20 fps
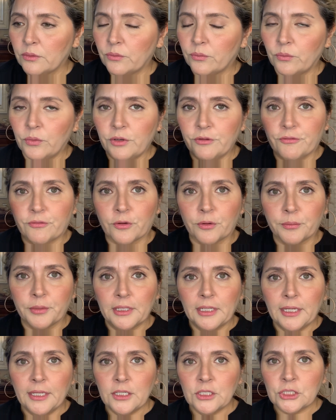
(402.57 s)

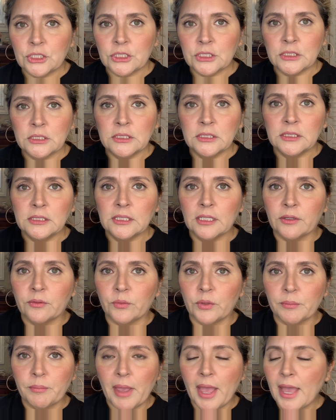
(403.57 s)
reformulation and
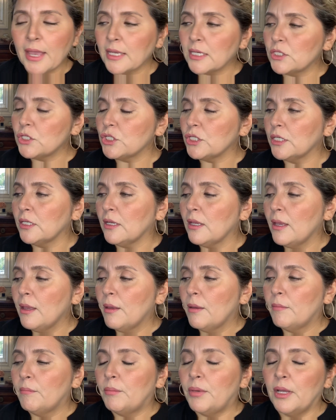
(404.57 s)
repackaging,
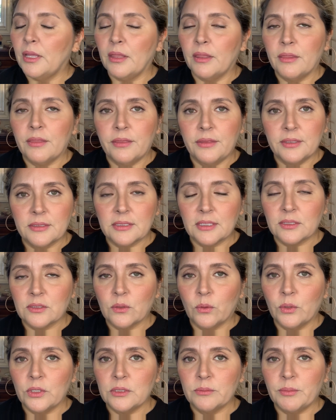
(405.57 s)
but this has
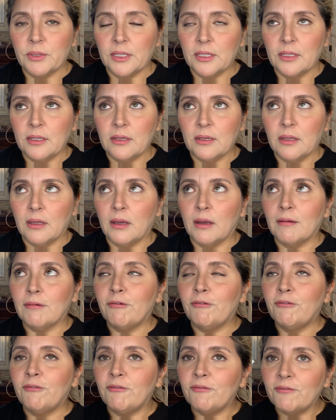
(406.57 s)
always been a
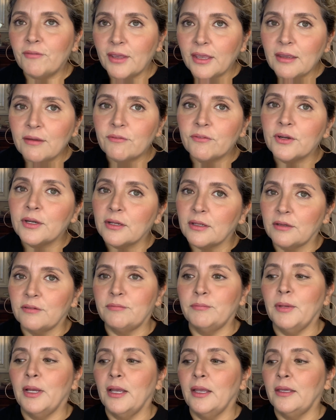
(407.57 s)
favorite of
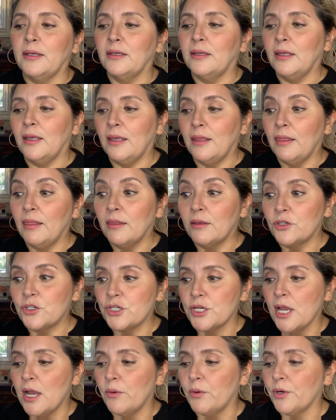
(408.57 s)
mine in the
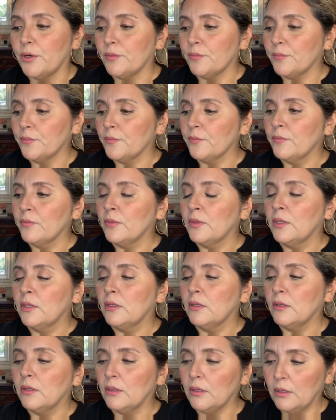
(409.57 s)
shower.
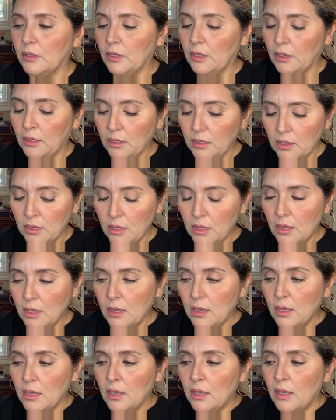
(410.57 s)
Okay.
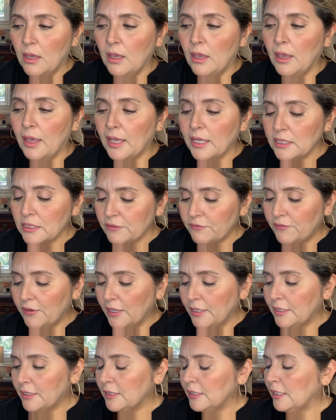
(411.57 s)
And
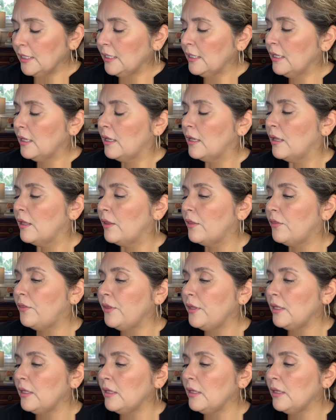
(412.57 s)
finally,
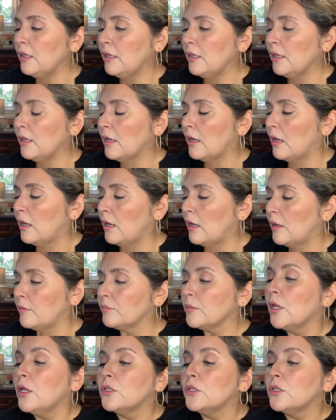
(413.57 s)
I'm